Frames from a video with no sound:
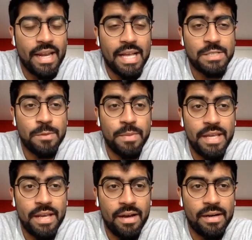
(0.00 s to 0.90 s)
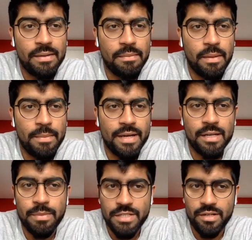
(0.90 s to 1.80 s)
there has to be a
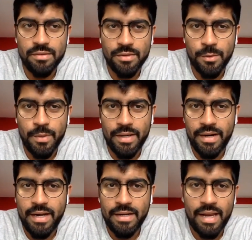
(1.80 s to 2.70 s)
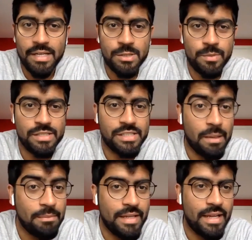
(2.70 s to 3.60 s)
bigger picture to it, right? There has to be
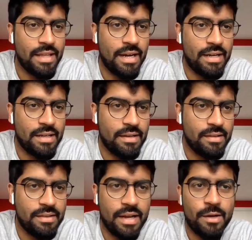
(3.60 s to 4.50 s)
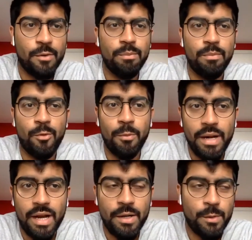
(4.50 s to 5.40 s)
something that
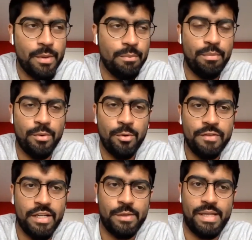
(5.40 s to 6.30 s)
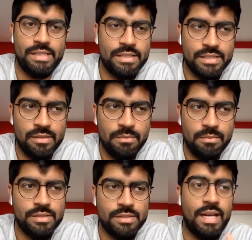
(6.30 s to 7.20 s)
could be done to improve the education
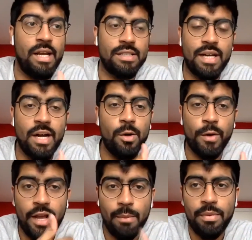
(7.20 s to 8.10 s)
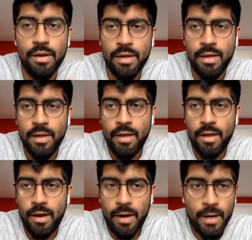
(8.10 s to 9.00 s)
system, because then I started looking up
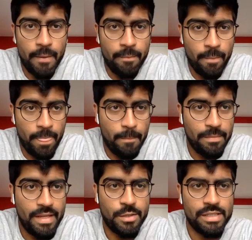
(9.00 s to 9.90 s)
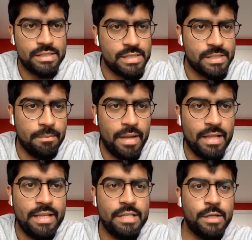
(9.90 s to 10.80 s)
the education
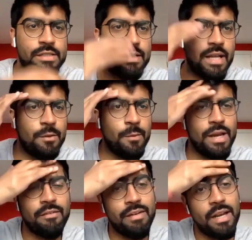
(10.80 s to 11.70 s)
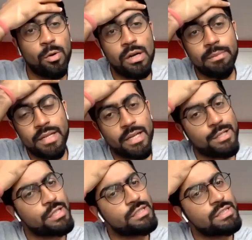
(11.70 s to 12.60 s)
system and the education, and when I looked up the
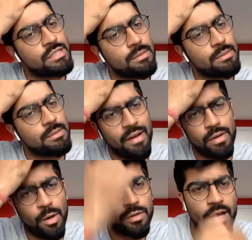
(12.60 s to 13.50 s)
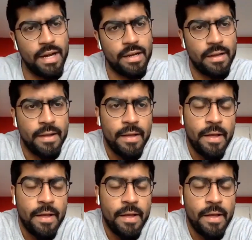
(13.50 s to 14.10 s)
education system, I found out that